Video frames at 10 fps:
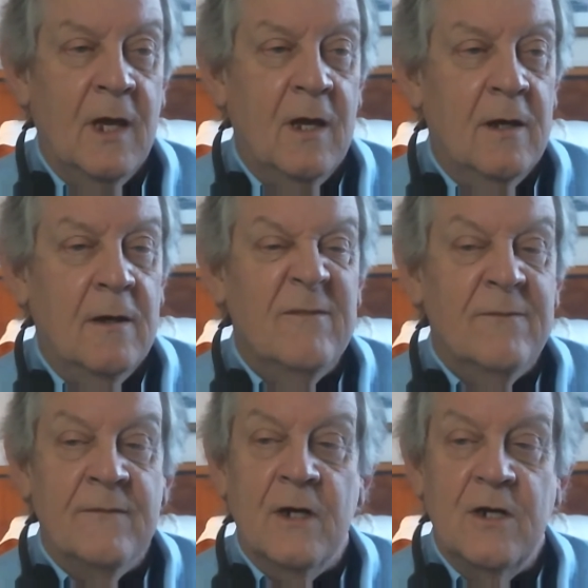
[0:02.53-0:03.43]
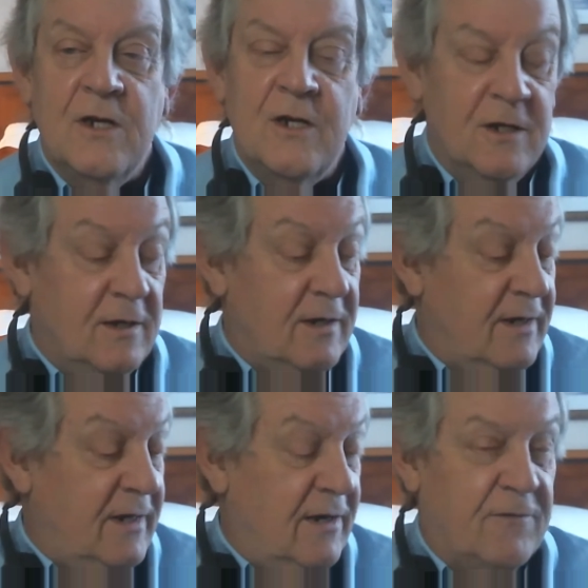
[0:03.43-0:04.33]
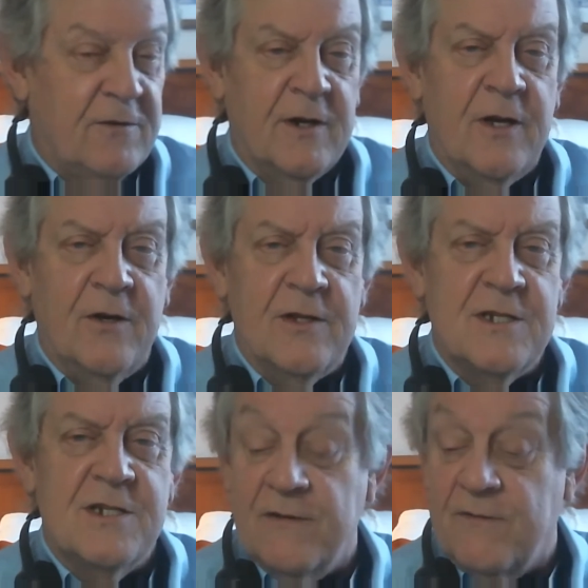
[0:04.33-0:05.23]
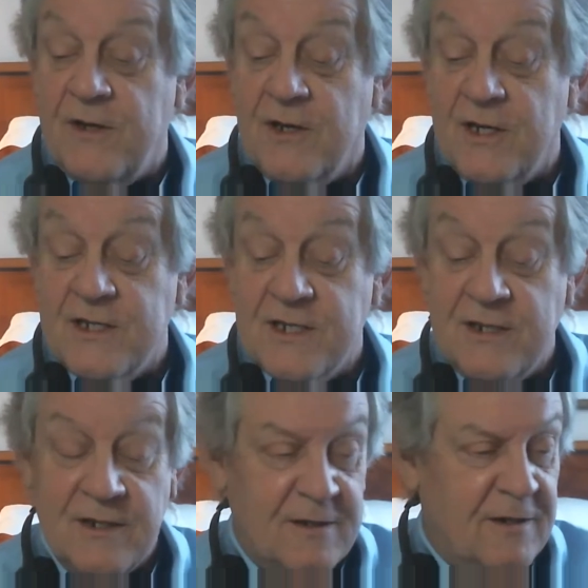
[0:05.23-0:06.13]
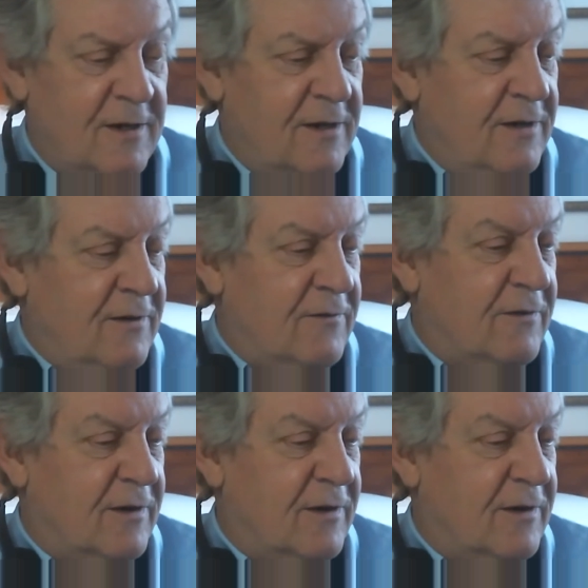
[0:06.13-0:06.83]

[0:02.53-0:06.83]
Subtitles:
Good afternoon. This is Jeff Dawson from